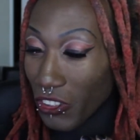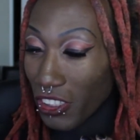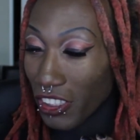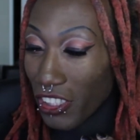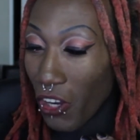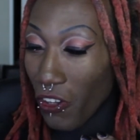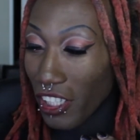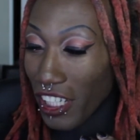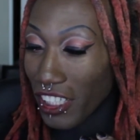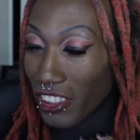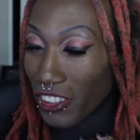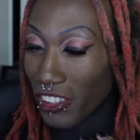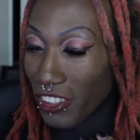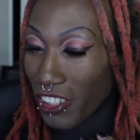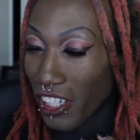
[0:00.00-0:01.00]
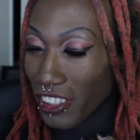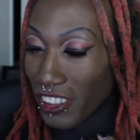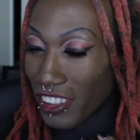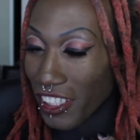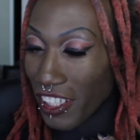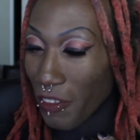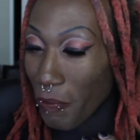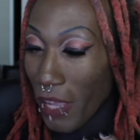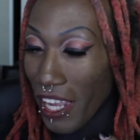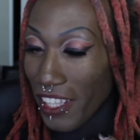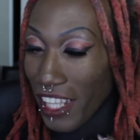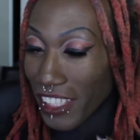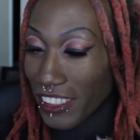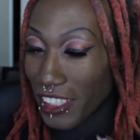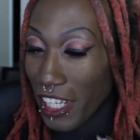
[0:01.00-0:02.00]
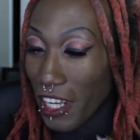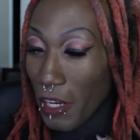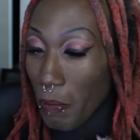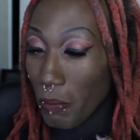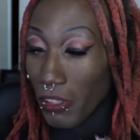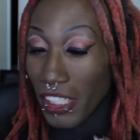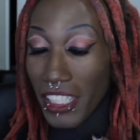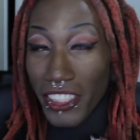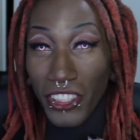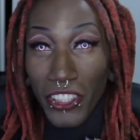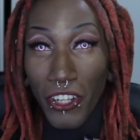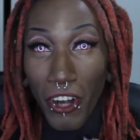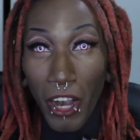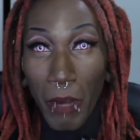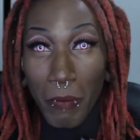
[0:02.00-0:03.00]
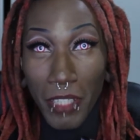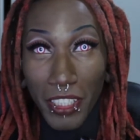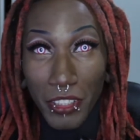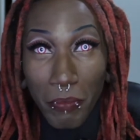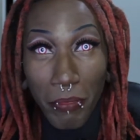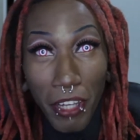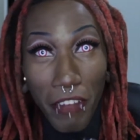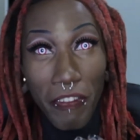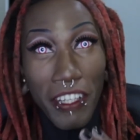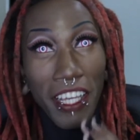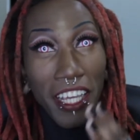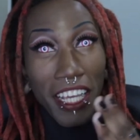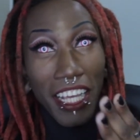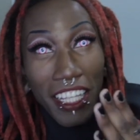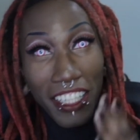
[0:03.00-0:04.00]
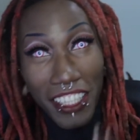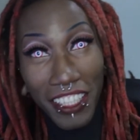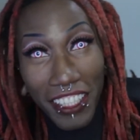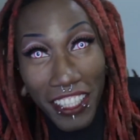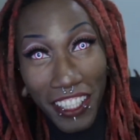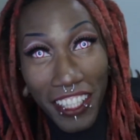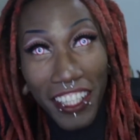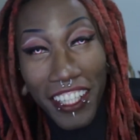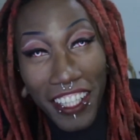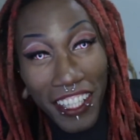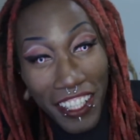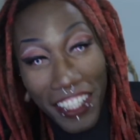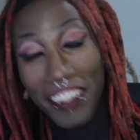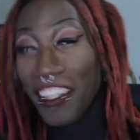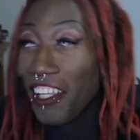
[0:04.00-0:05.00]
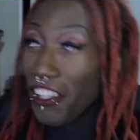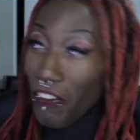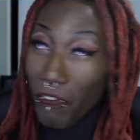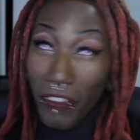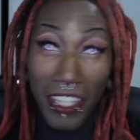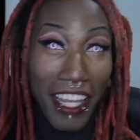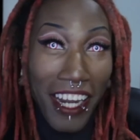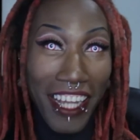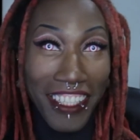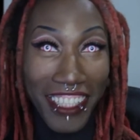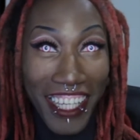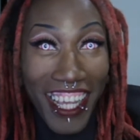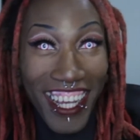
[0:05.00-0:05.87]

should totally get t-shirts made that say blend till your arm gets buff." Thank you for that idea.